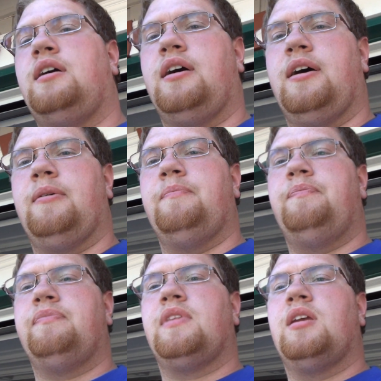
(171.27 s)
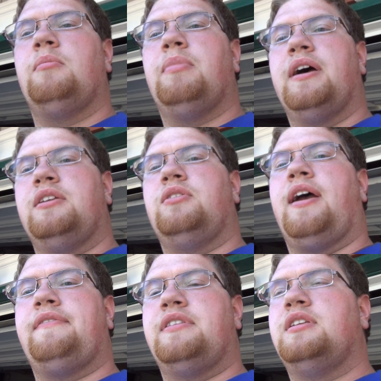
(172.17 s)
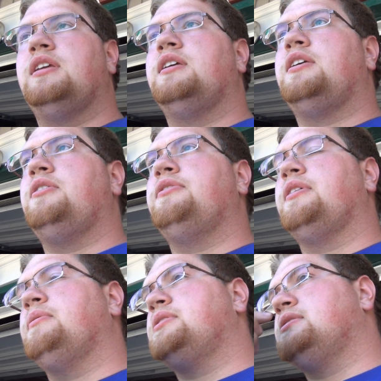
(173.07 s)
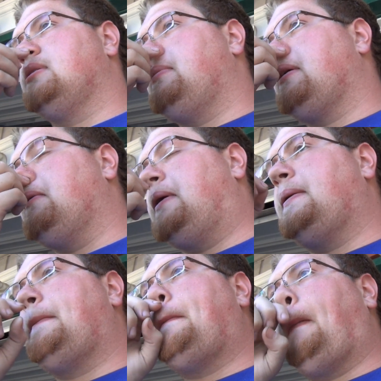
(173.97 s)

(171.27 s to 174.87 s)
But you have the DEQ thing, which is the big one.